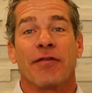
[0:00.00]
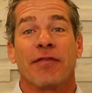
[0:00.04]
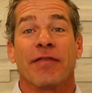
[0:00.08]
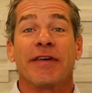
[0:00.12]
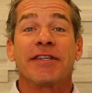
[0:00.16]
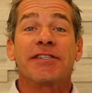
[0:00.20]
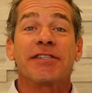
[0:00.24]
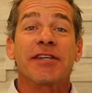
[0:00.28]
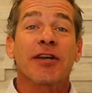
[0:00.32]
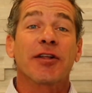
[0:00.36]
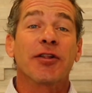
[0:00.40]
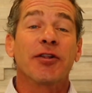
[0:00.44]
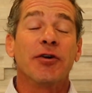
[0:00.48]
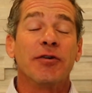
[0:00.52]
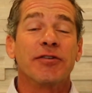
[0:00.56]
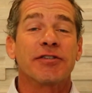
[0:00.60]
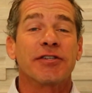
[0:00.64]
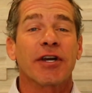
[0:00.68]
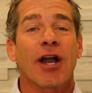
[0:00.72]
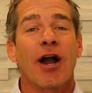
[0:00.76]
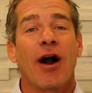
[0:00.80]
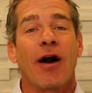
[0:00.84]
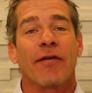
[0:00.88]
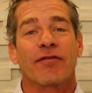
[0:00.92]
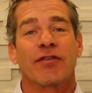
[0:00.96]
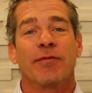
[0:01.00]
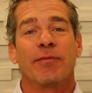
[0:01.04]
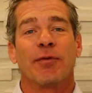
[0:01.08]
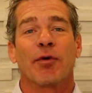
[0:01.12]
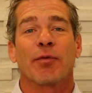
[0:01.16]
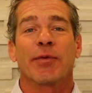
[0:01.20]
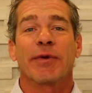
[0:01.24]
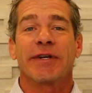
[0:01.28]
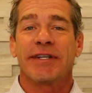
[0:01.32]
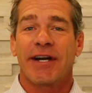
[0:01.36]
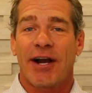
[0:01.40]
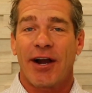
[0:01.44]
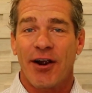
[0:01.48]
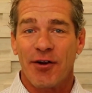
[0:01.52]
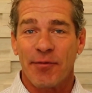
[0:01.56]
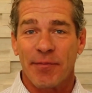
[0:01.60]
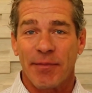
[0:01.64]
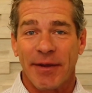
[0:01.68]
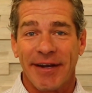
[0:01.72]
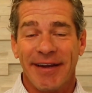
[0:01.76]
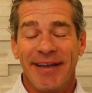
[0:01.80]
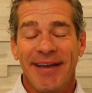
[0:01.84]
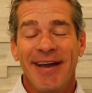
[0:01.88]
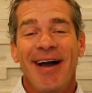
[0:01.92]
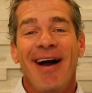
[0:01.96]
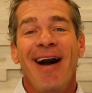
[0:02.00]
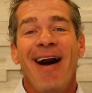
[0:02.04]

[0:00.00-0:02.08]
and this includes a comfortable retirement.